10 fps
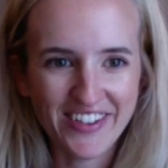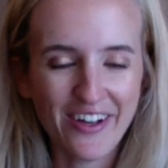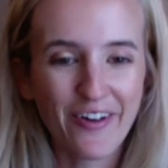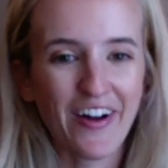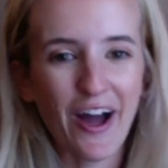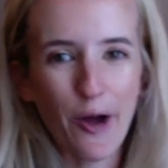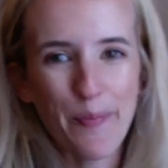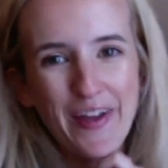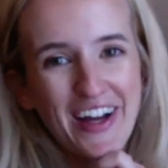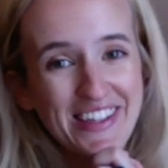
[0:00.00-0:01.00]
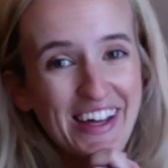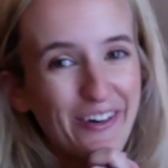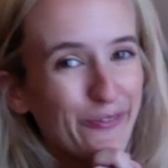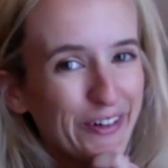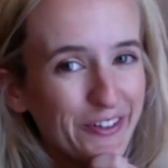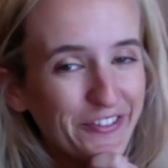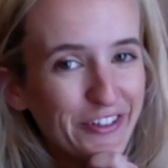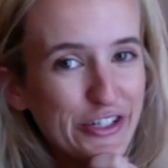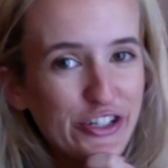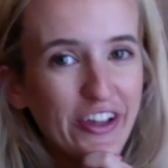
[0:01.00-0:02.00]
So I hope you guys had a
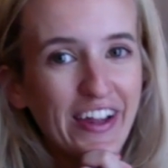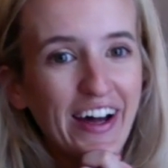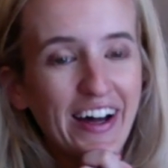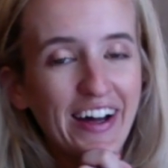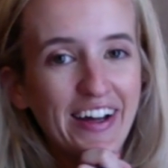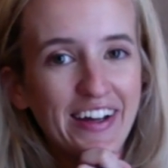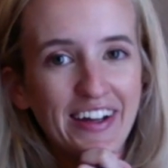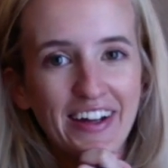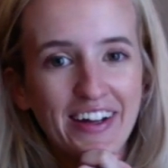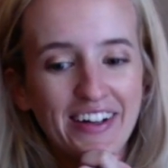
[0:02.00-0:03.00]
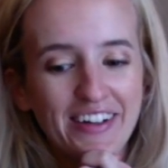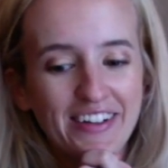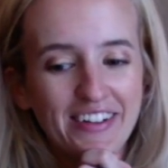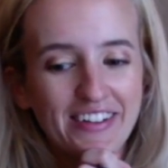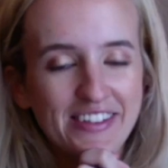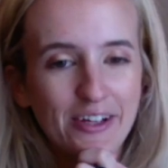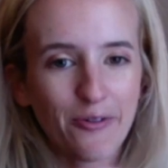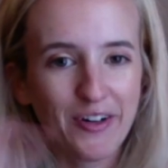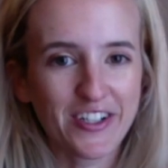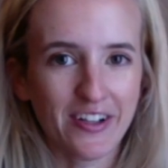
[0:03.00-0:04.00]
wonderful July and so
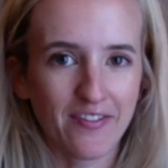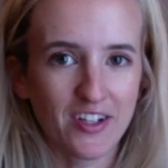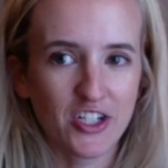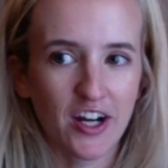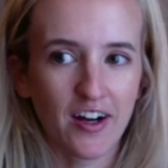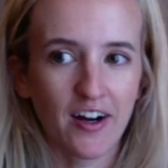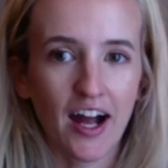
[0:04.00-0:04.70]
much stuff to share.